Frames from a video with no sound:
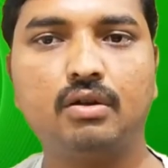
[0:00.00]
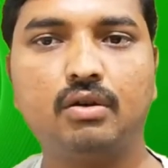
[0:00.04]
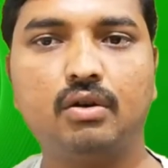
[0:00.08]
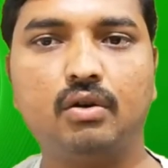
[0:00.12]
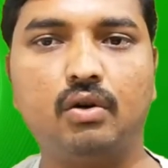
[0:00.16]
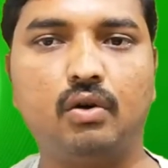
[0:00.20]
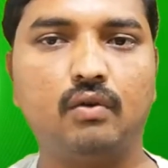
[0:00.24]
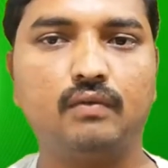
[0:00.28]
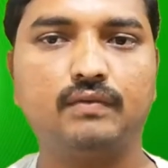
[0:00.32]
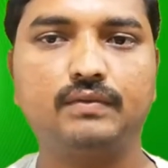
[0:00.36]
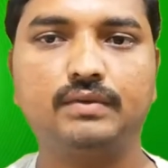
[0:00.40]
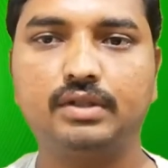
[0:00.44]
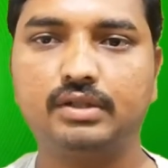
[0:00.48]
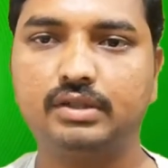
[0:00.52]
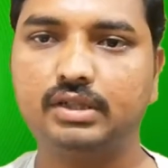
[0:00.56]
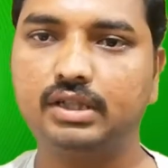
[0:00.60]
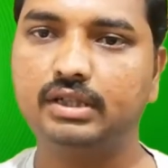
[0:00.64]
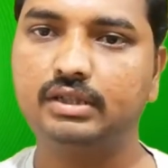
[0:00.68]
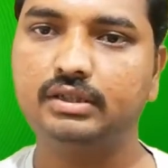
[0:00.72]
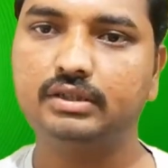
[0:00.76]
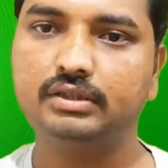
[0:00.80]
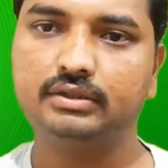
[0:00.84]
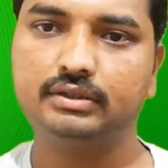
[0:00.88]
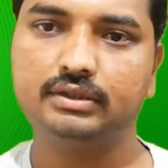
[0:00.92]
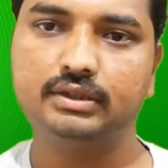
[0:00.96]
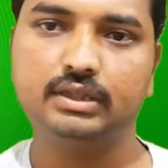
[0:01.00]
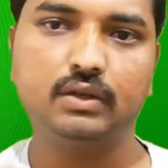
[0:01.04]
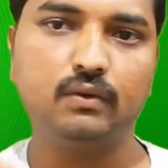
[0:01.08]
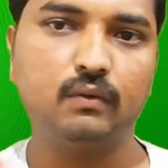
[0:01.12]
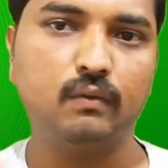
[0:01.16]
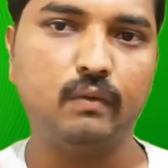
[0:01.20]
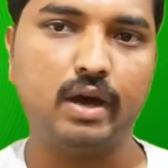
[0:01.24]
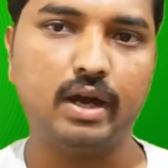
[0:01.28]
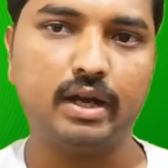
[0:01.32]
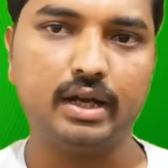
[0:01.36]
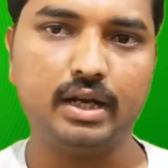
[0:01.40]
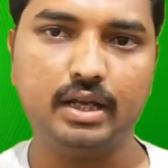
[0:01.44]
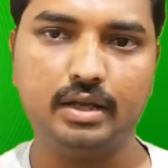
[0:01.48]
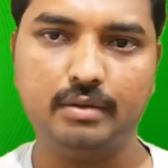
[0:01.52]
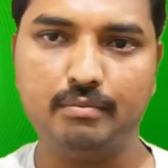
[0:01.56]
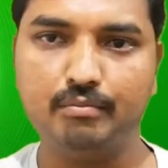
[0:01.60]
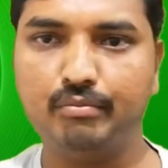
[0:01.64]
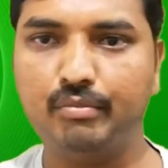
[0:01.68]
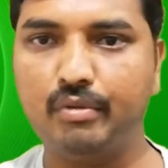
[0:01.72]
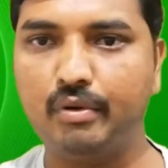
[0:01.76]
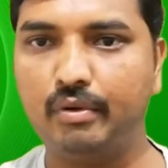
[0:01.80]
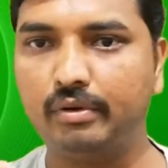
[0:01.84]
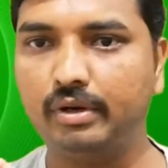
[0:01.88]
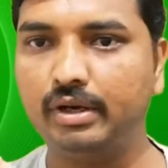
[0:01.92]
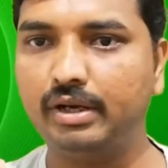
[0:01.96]
After that, the very
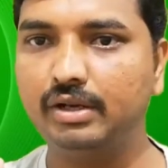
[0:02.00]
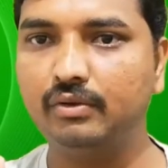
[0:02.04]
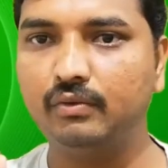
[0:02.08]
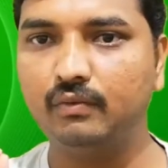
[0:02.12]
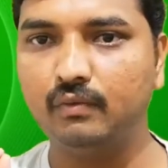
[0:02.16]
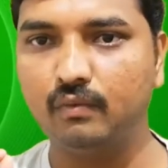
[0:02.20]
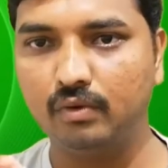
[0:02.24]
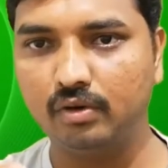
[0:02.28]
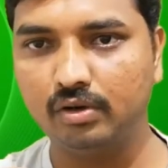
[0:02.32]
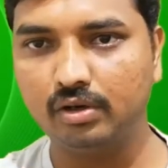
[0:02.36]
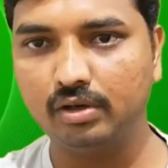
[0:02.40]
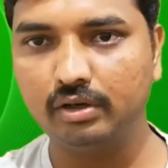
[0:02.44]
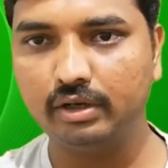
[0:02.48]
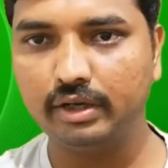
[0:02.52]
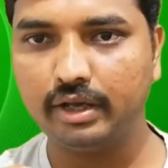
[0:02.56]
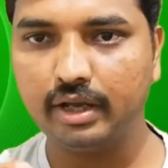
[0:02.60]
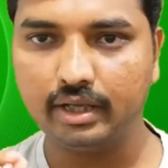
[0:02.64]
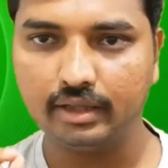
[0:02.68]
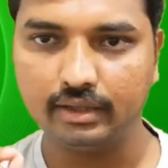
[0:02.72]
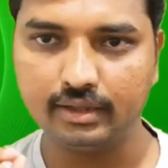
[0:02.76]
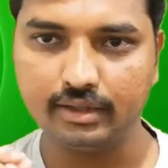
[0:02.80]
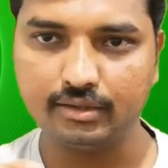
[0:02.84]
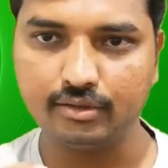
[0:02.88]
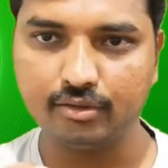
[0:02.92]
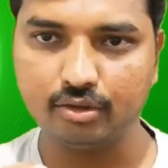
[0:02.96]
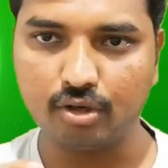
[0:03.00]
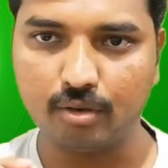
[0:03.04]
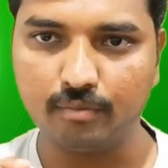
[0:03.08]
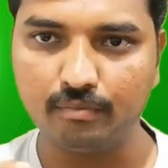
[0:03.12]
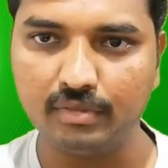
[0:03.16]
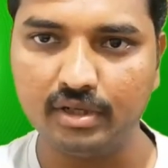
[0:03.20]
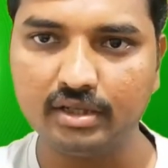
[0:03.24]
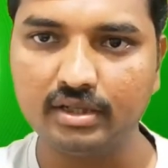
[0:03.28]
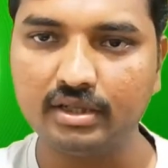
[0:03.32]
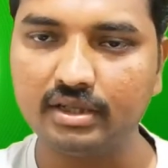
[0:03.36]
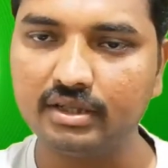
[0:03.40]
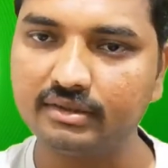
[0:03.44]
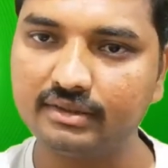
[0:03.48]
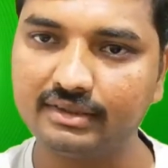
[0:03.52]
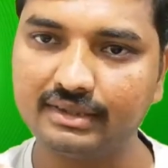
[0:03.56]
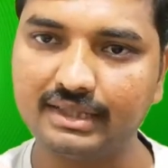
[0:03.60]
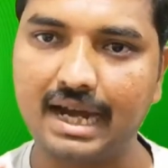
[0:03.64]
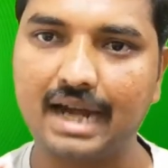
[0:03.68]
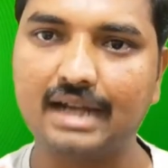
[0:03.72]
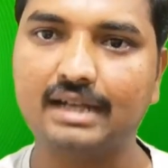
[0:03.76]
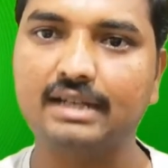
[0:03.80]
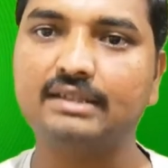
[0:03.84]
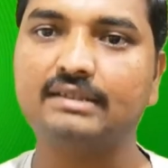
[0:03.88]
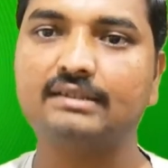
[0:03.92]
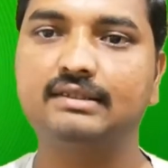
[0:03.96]
important word in the chapter
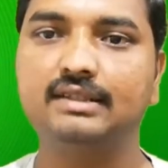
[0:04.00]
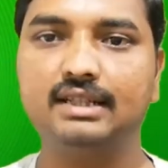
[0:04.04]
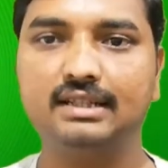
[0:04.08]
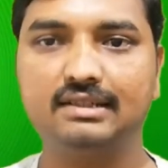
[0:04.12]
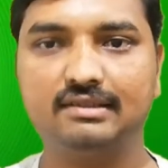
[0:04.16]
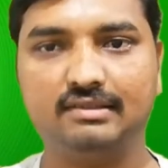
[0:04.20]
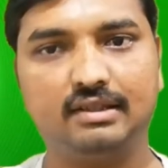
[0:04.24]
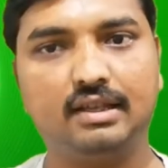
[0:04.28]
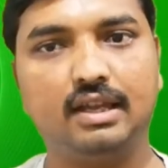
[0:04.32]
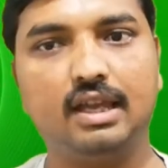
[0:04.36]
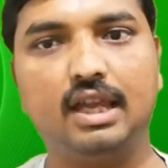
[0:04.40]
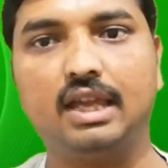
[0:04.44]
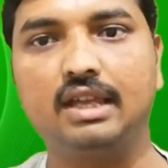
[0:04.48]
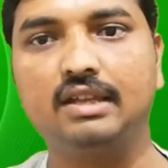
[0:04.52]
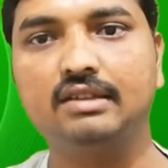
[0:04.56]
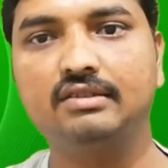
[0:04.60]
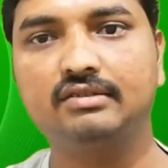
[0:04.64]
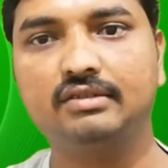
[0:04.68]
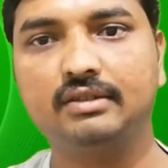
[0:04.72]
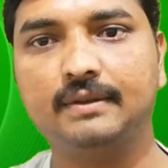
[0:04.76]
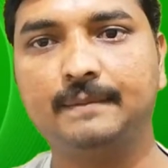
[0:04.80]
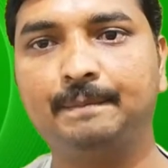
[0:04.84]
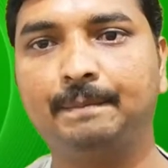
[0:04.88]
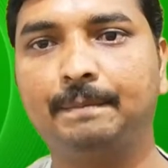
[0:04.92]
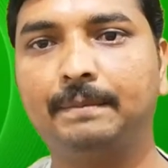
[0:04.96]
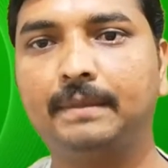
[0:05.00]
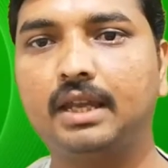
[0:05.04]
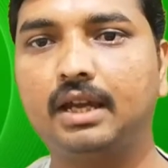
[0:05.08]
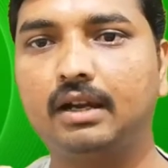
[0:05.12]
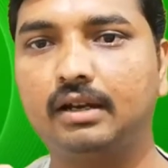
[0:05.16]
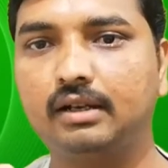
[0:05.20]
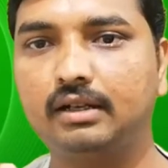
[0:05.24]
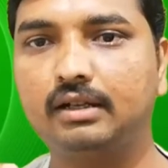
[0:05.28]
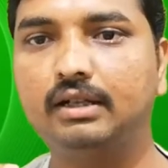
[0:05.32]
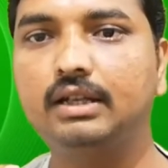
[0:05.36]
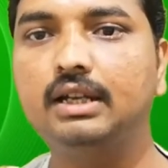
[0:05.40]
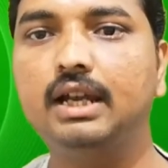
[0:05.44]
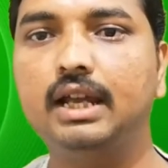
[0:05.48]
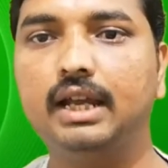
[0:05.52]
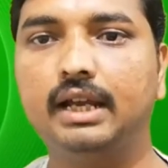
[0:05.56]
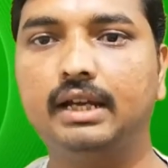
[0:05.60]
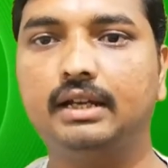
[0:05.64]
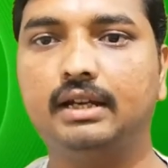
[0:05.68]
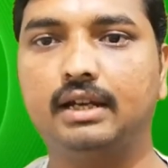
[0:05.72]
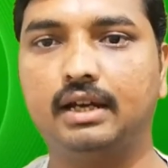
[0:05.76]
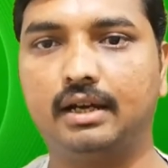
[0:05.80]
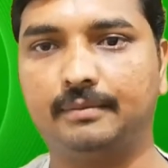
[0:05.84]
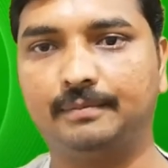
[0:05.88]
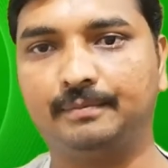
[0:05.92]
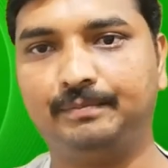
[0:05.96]
Statistics is
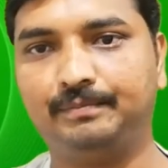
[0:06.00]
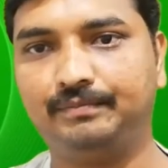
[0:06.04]
data.